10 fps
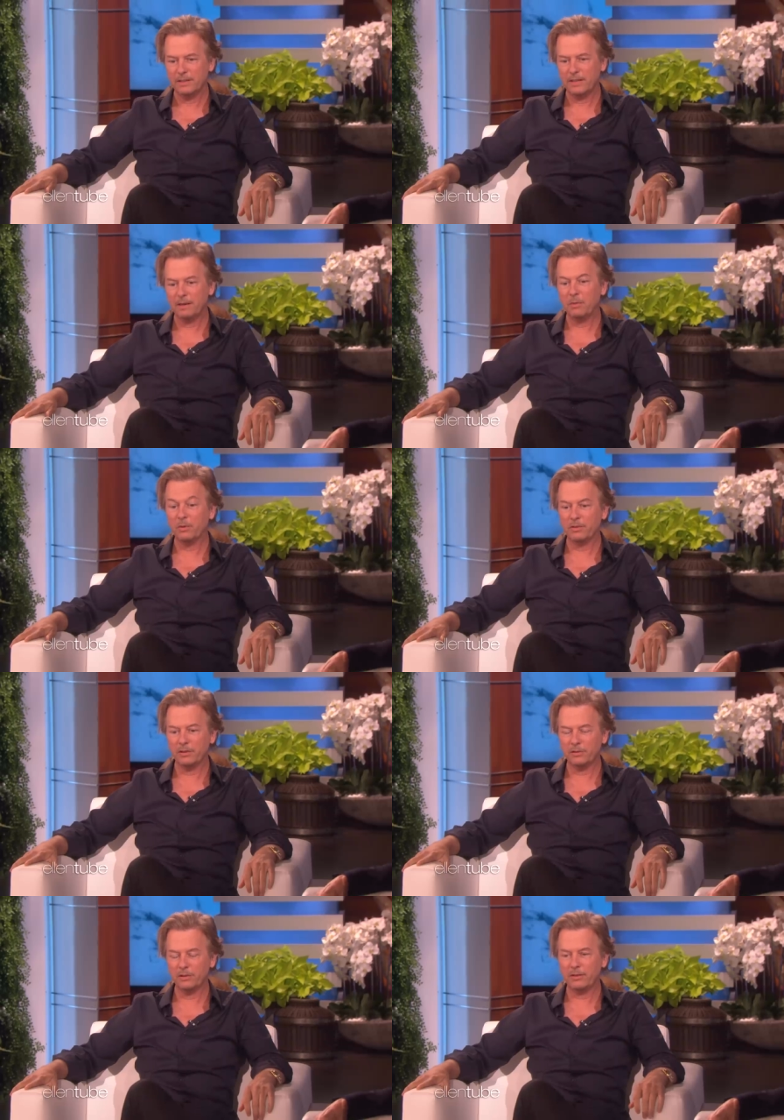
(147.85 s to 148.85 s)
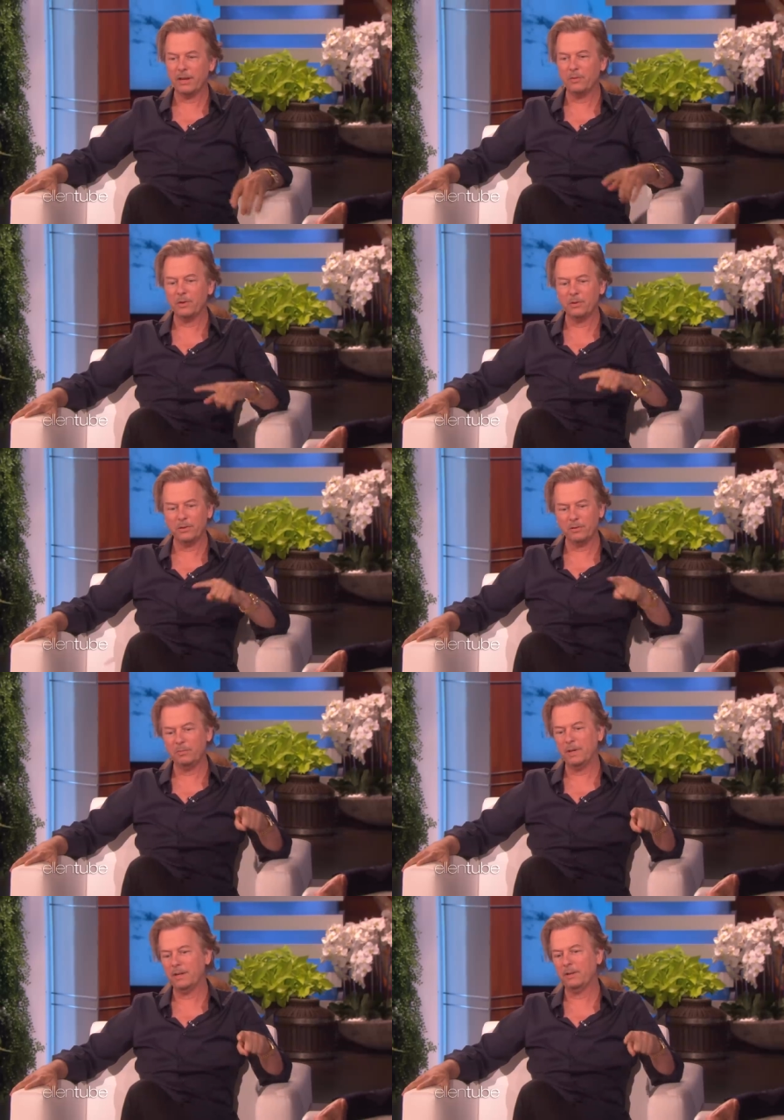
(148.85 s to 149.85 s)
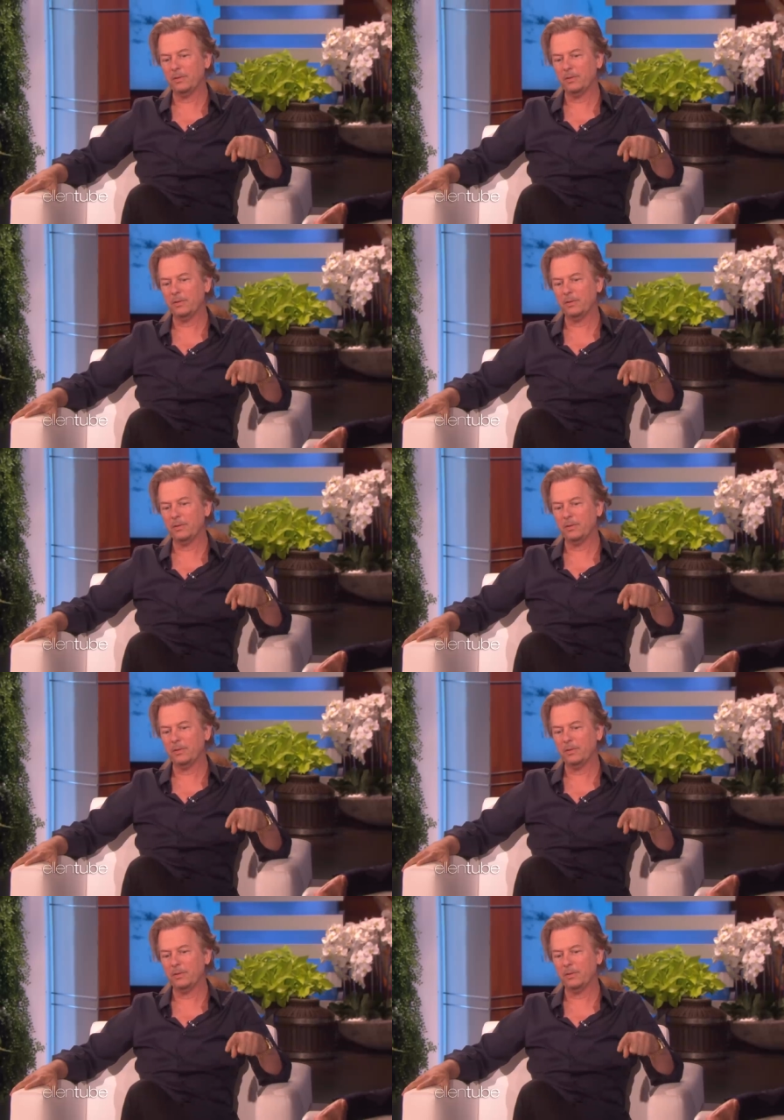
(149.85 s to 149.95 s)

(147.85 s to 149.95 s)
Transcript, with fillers: Kimmel was there. She goes, "Hey, we're doing this bit.